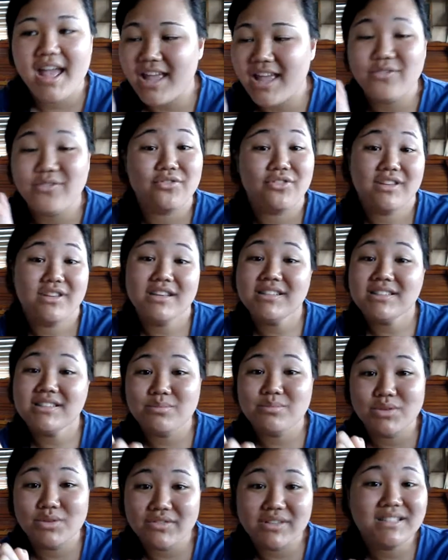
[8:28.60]
If
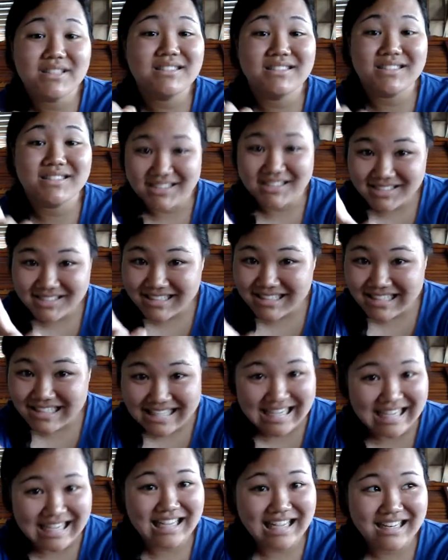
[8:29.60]
this movie
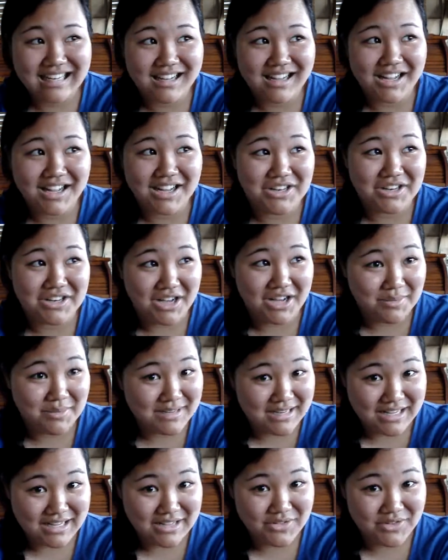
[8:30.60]
doesn't get a
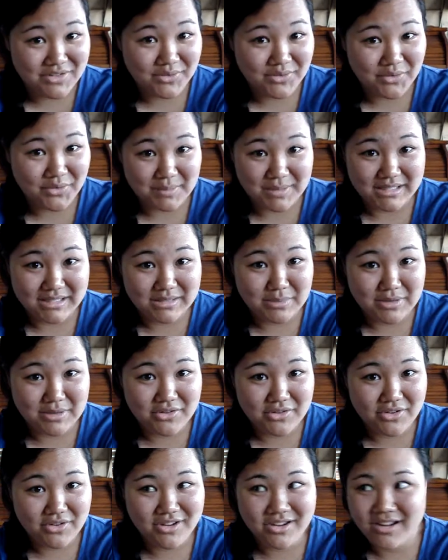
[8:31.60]
nomination for Best
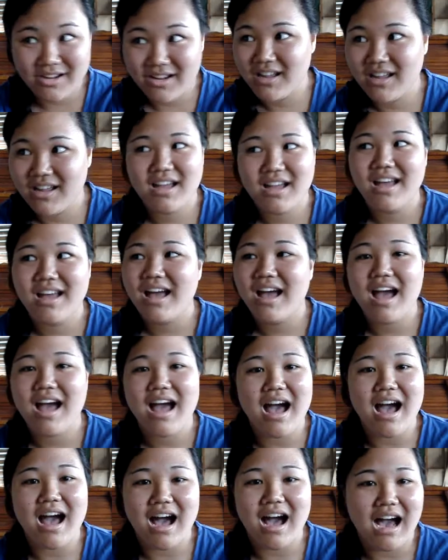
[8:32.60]
Picture,
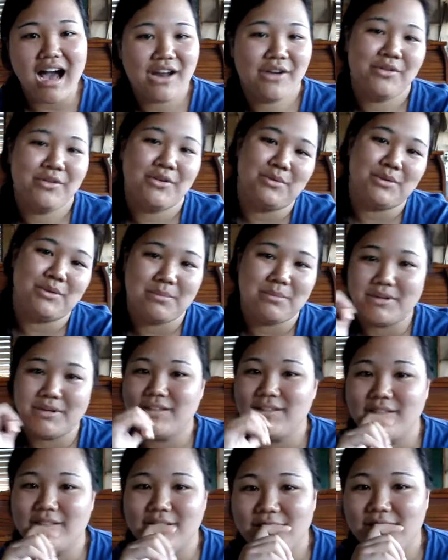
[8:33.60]
I don't know what I'm
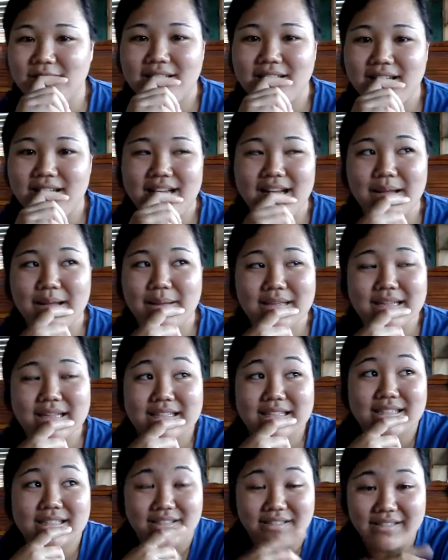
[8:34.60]
gonna do.
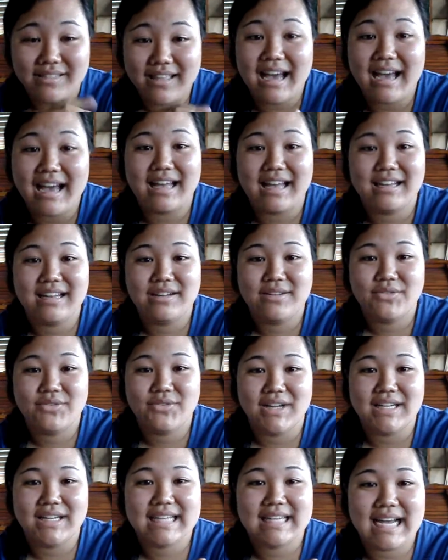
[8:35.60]
It's that
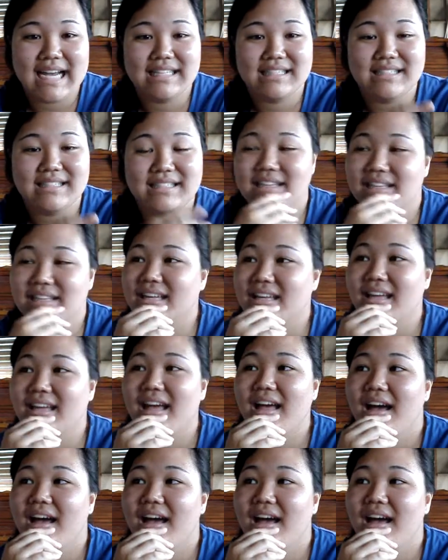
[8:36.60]
fantastic.